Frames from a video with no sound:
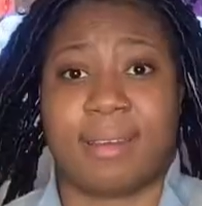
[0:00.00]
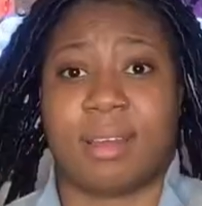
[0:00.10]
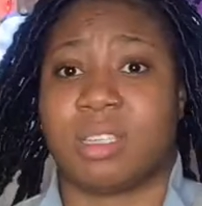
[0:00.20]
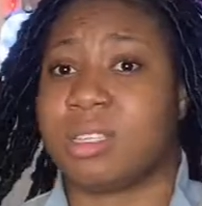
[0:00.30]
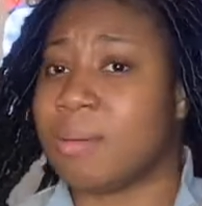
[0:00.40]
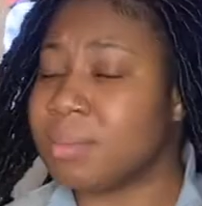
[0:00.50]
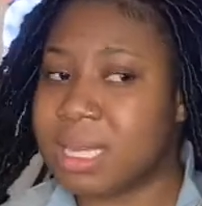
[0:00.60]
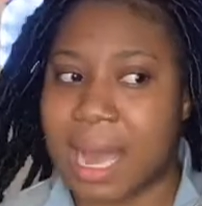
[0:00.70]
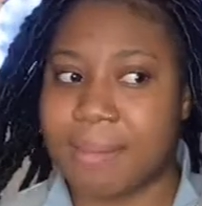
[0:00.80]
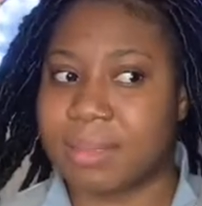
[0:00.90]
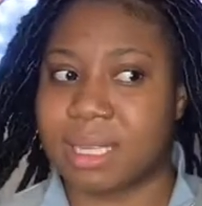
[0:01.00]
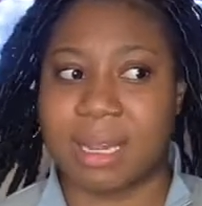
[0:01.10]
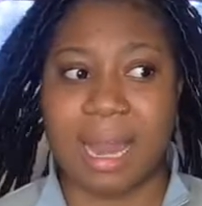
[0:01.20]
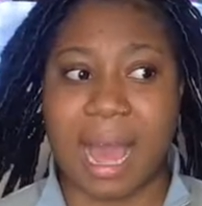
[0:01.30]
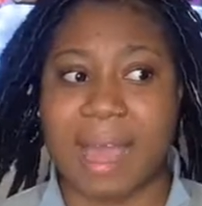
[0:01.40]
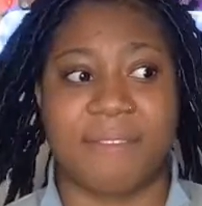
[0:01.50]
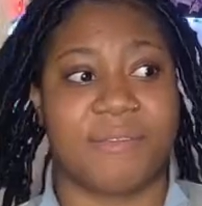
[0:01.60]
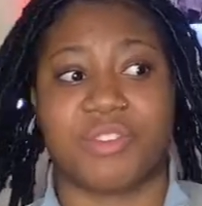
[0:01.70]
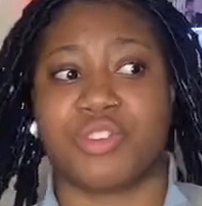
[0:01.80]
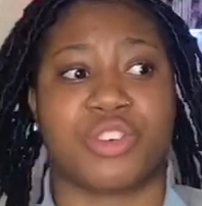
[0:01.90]
Sometimes in life
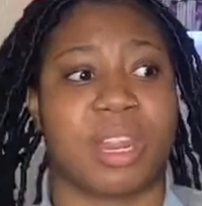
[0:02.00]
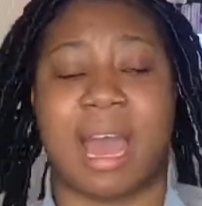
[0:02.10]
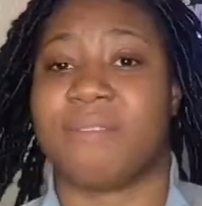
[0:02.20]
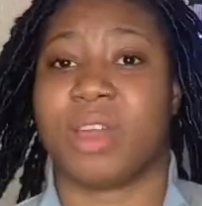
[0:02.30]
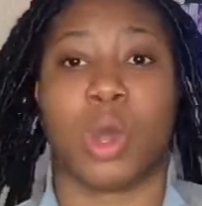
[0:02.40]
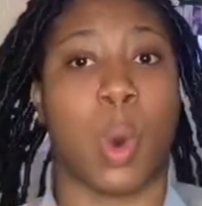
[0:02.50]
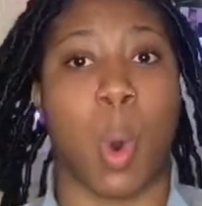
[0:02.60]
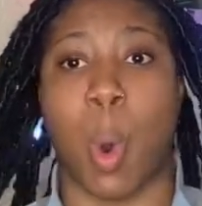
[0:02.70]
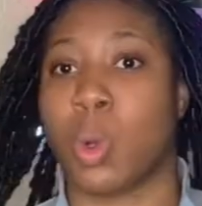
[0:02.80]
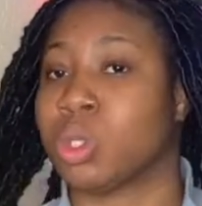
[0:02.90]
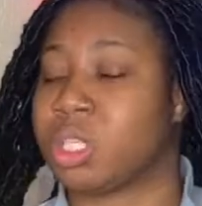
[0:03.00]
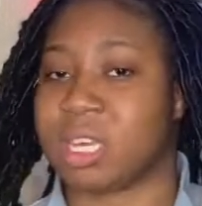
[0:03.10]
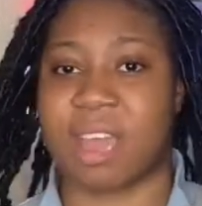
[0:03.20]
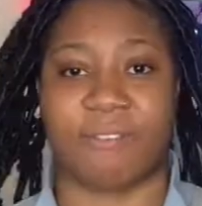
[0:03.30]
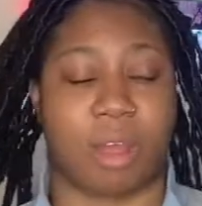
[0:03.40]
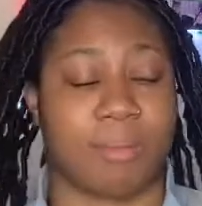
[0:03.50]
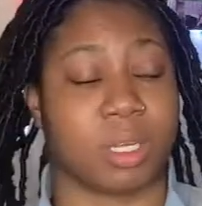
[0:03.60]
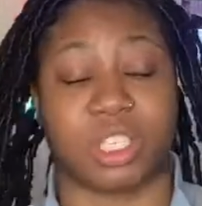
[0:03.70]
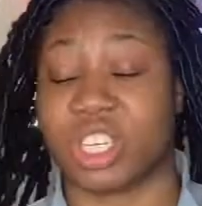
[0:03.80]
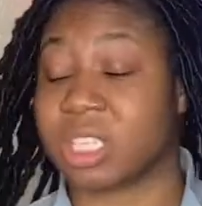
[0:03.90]
you could have it all together. I'm
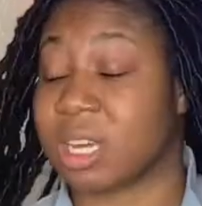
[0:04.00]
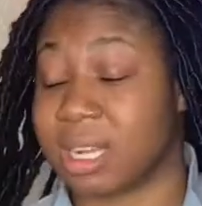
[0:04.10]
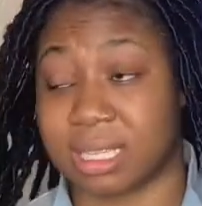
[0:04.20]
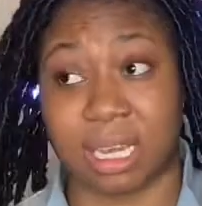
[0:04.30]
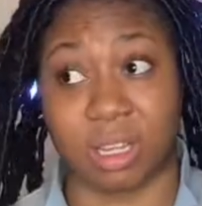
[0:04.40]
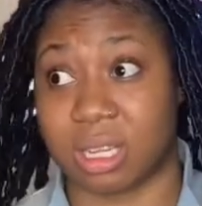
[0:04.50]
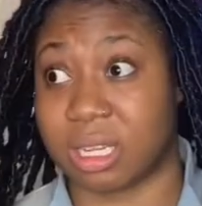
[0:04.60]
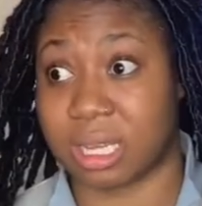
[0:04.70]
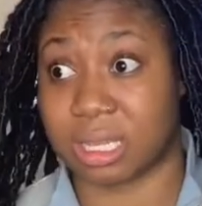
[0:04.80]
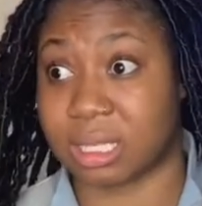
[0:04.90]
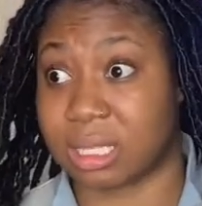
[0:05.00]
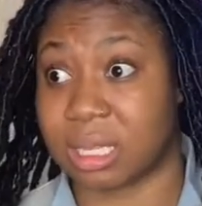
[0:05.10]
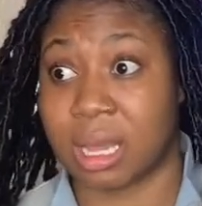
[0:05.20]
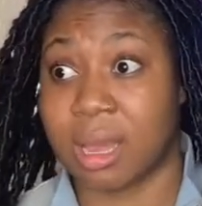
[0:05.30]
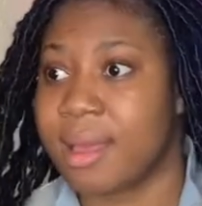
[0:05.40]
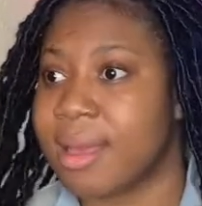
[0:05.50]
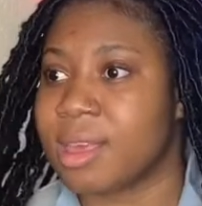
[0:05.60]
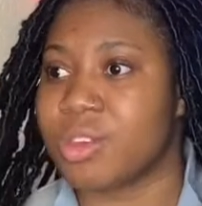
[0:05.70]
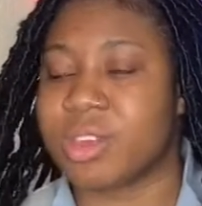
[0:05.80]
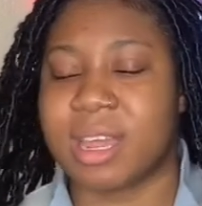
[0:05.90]
just gonna tell you this,
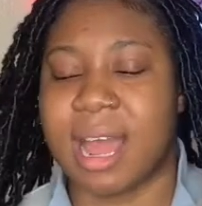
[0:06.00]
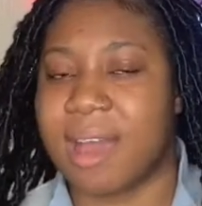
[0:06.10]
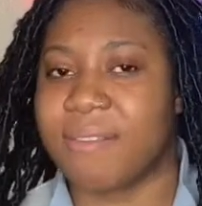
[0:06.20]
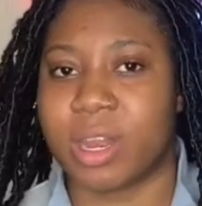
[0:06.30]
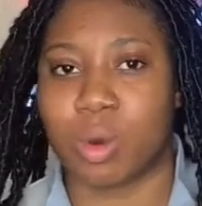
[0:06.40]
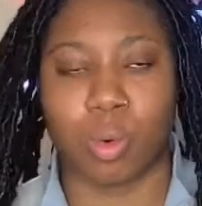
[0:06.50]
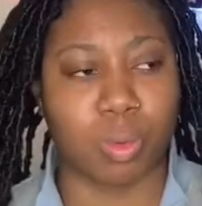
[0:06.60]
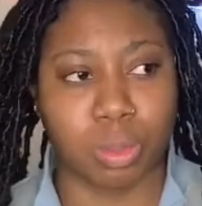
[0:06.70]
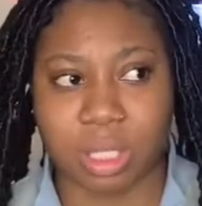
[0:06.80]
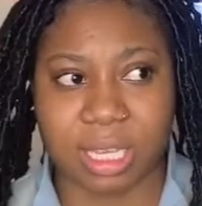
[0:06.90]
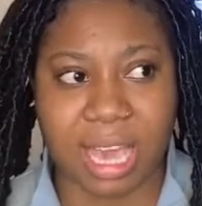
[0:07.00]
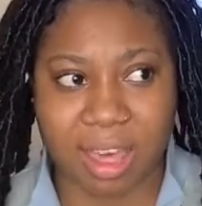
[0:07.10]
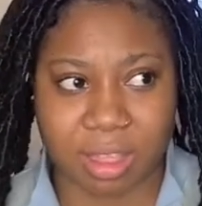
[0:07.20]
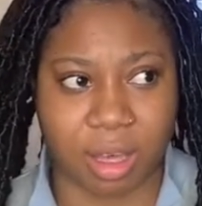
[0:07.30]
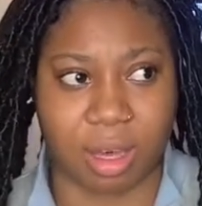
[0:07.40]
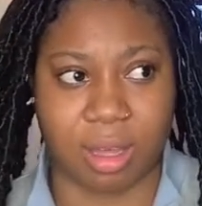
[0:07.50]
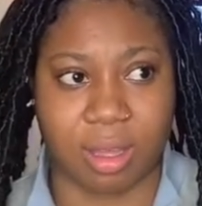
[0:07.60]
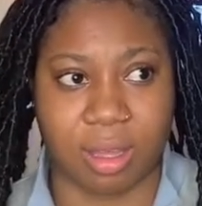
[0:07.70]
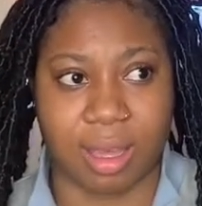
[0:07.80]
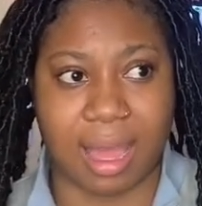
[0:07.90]
you can have it all together
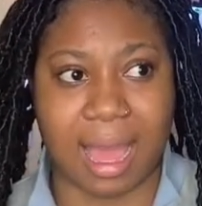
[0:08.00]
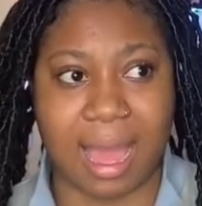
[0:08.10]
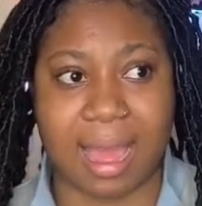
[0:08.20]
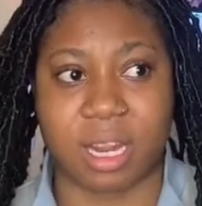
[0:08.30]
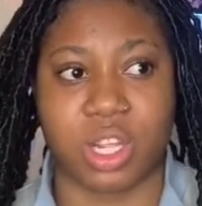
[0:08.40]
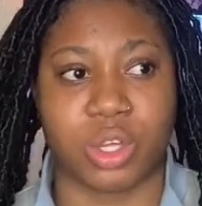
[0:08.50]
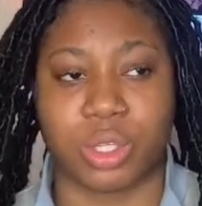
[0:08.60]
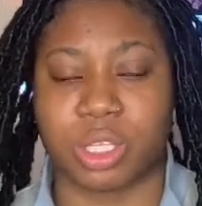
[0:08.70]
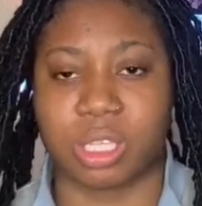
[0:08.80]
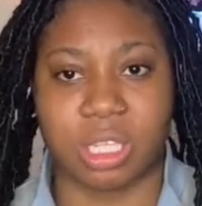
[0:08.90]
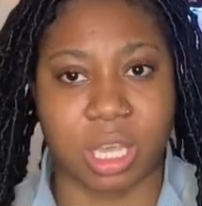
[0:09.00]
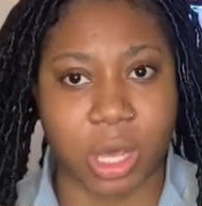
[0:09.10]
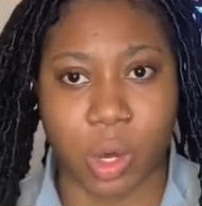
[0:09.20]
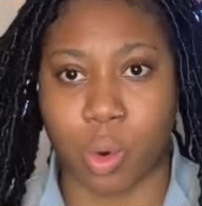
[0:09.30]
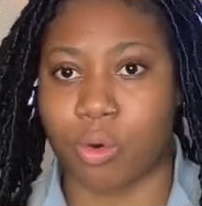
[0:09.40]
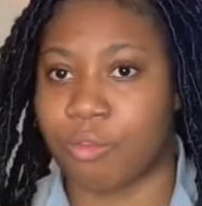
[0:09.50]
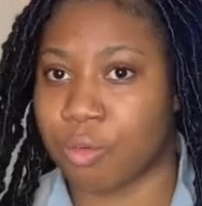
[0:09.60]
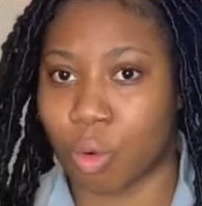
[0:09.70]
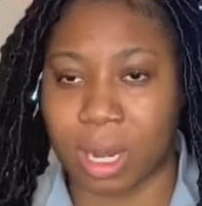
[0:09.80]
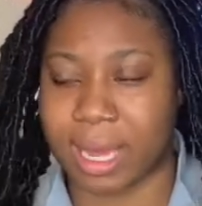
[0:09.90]
and you still
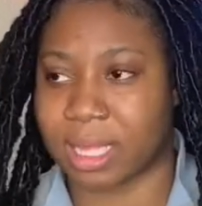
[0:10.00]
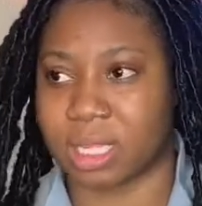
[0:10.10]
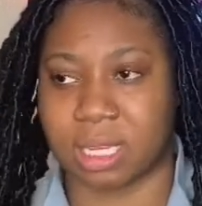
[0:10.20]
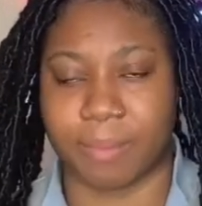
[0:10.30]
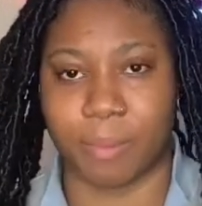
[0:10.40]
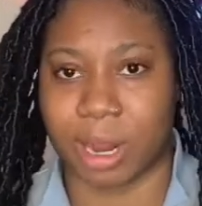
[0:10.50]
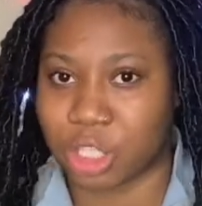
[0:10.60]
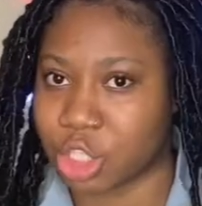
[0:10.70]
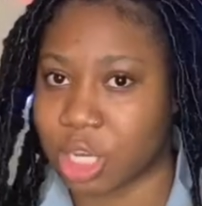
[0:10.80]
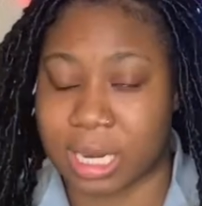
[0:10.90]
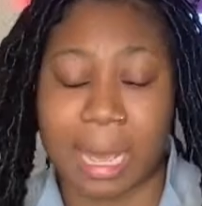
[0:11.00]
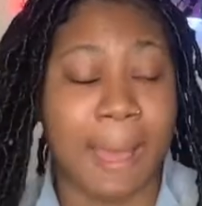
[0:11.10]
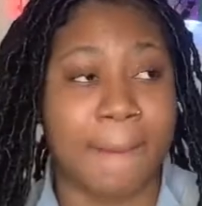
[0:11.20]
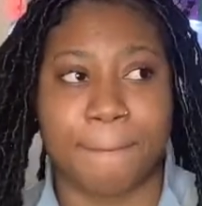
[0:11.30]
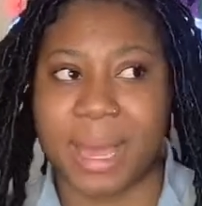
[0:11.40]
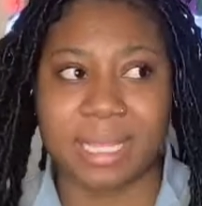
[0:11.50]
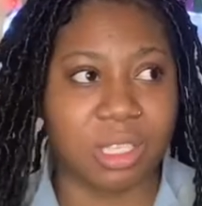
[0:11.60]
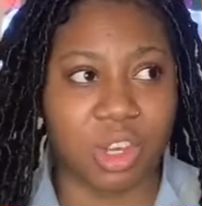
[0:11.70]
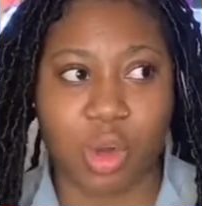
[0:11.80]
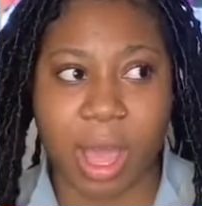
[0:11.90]
fall into depression.
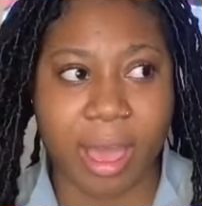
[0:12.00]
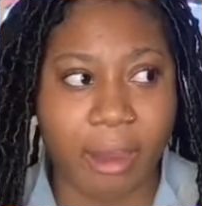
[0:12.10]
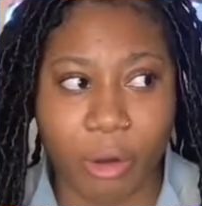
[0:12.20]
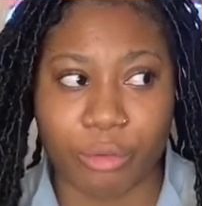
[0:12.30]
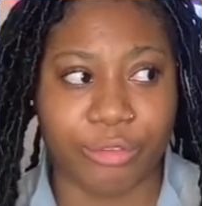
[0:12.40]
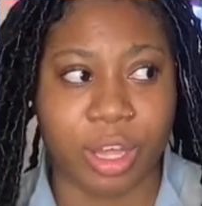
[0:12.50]
Mental health,